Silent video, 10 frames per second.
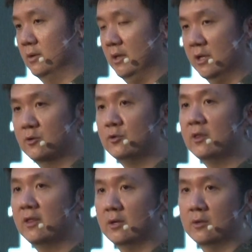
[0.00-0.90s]

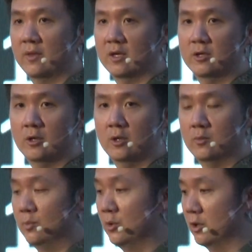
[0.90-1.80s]
increasing your secured loan
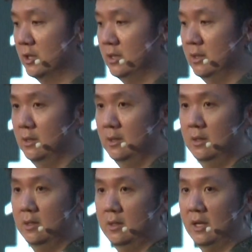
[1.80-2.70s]
book,
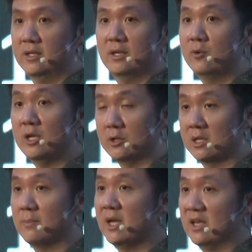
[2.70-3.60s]
and there are really not
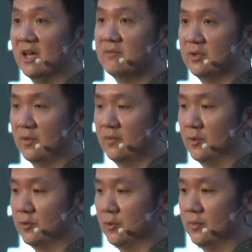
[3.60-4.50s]
that many avenues for
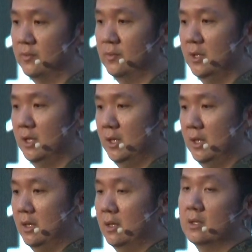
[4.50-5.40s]
growth,
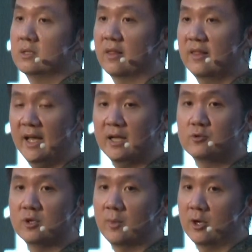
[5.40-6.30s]
the
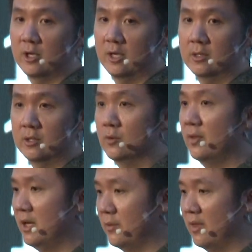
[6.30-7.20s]
secondary market, the used
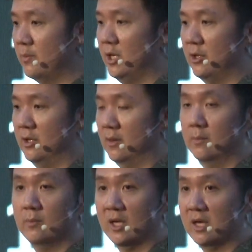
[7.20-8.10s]
houses market,
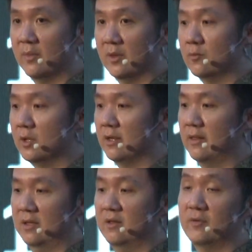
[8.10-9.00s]
becomes a really
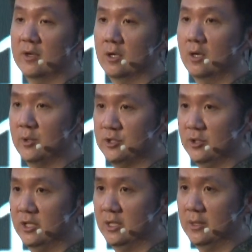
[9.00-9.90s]
significant
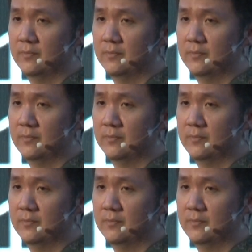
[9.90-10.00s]
opportunity.